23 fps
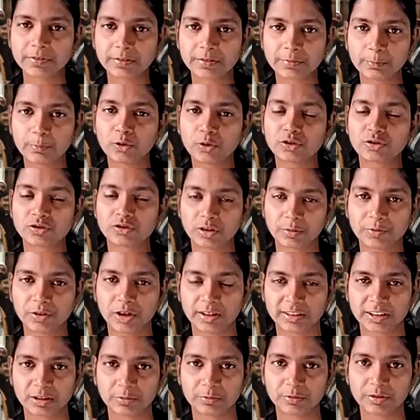most of the
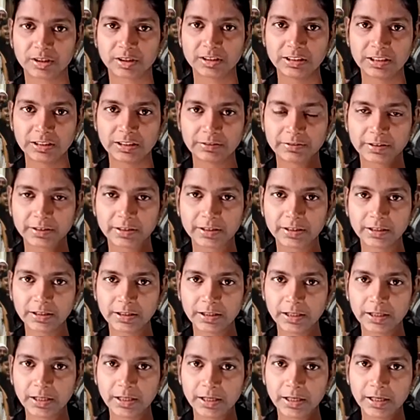Hatti community is living in
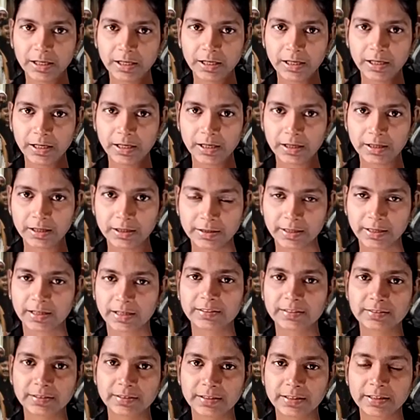
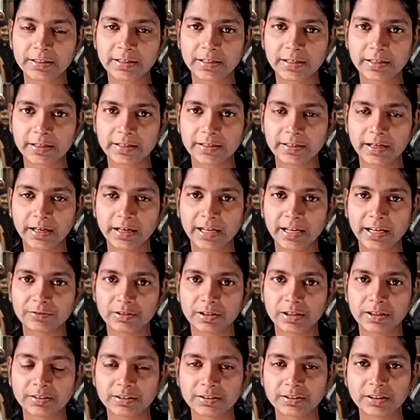Trans-Giri area as
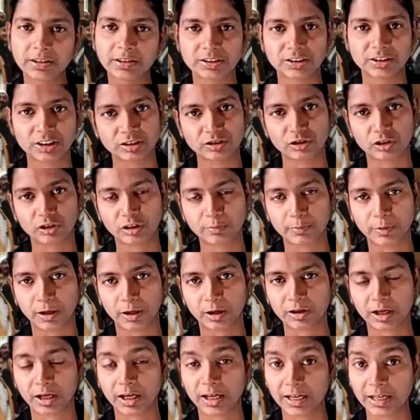well as in the Jaunsar
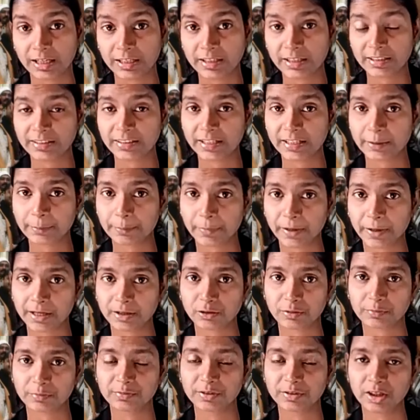Bawar. Earlier they are part
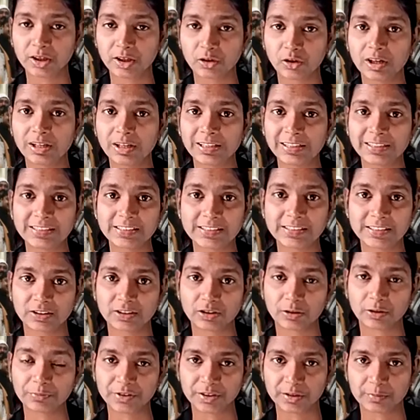of the royal estate
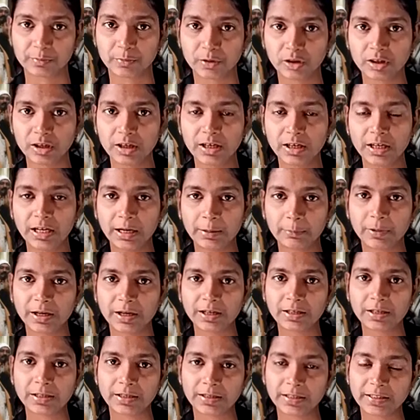of Sirmaur, but
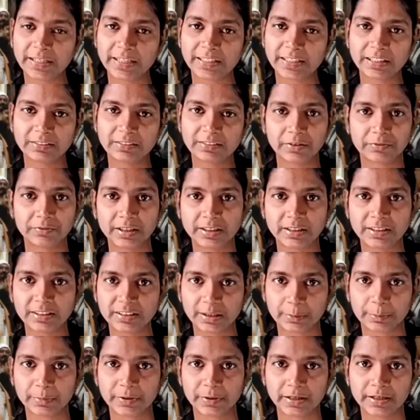in eighteen fifty it is
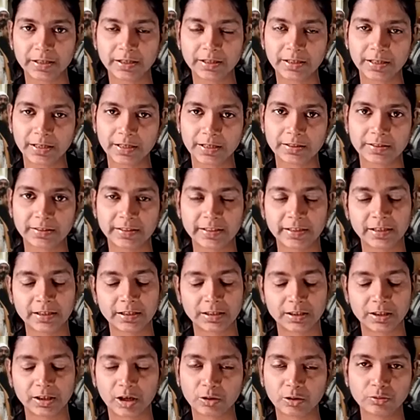separated and they
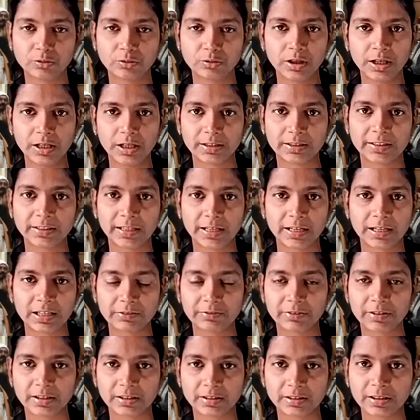now they are
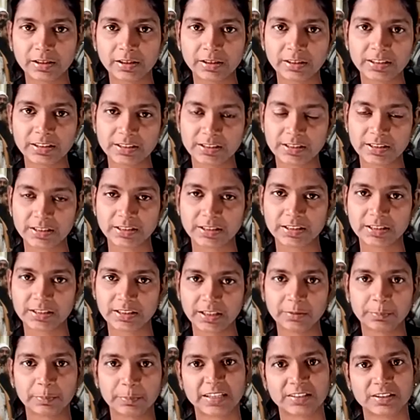living in the distinct
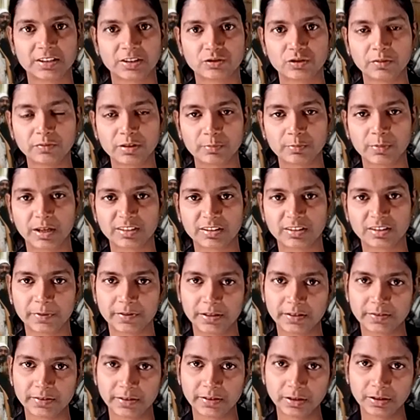distinct patches of Himachal
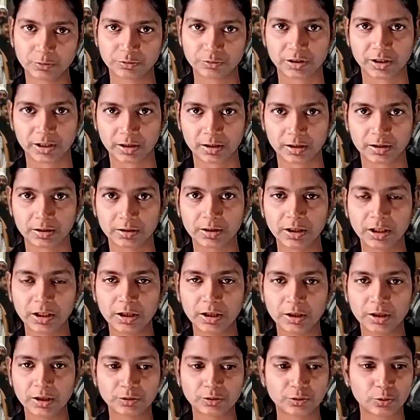Pradesh and Uttarakhand.
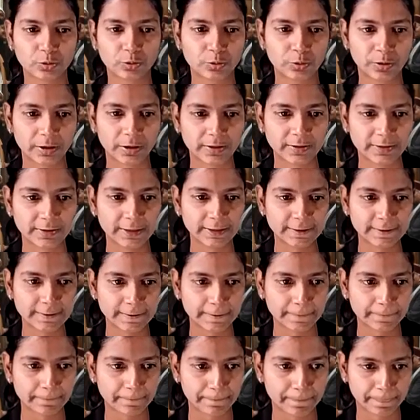So in this
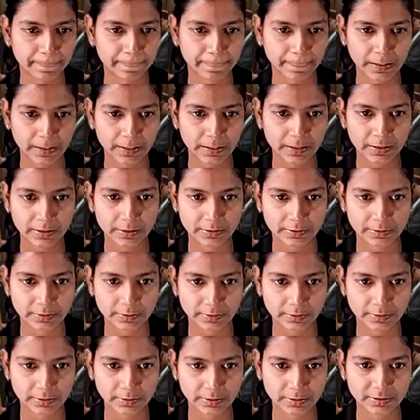
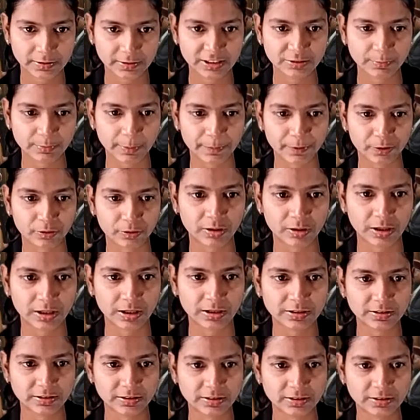in this map
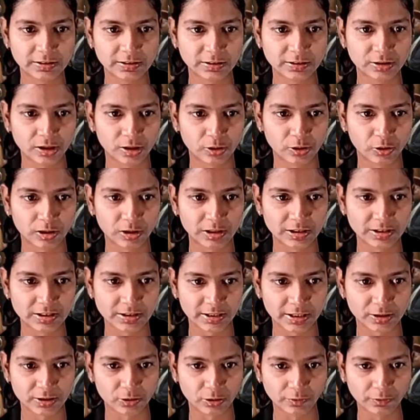clearly see this is the royal
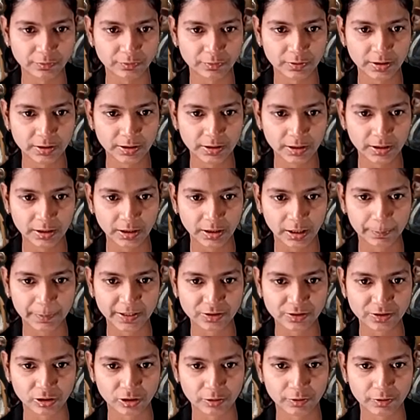estate of a
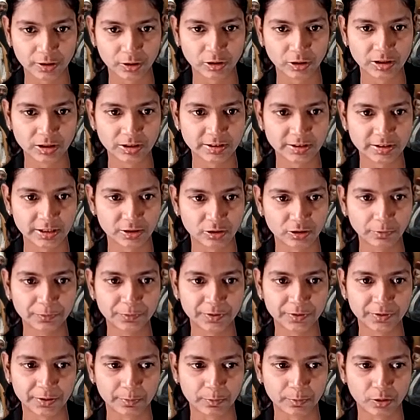picture of a royal estate of
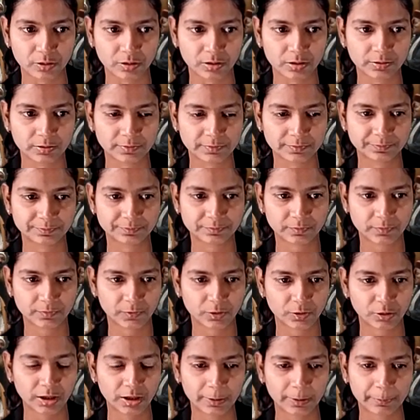Sirmaur.
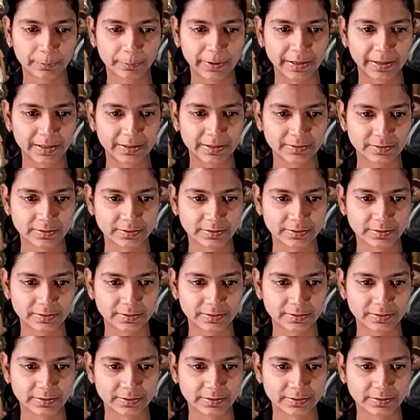Okay, a palace